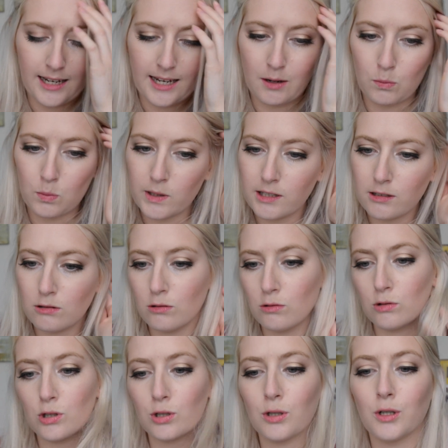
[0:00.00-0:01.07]
it
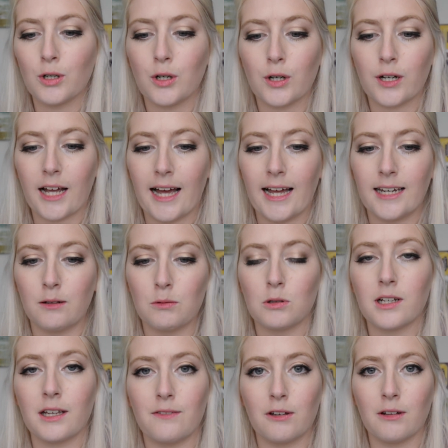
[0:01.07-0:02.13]
will talk and it will give